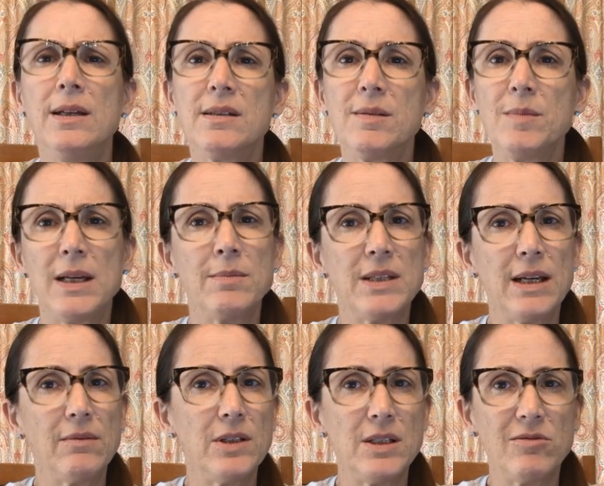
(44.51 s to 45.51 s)
sometimes
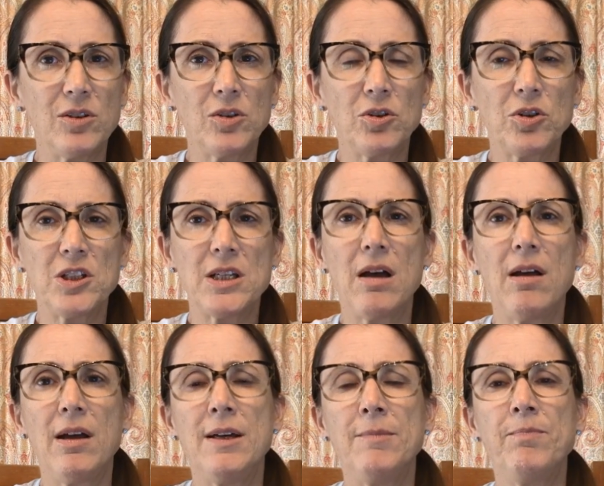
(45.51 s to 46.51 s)
have a difficult
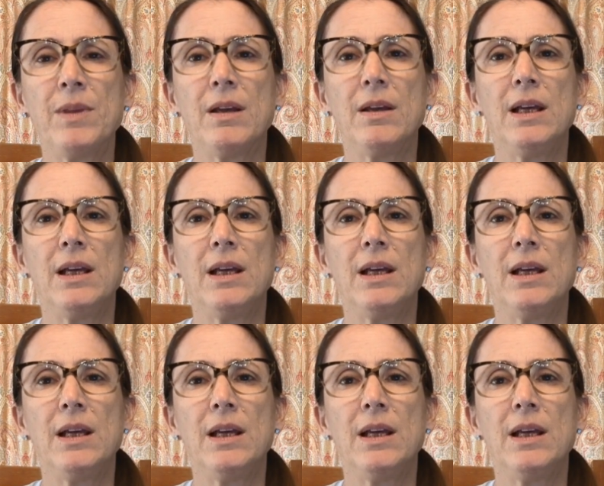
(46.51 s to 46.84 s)
time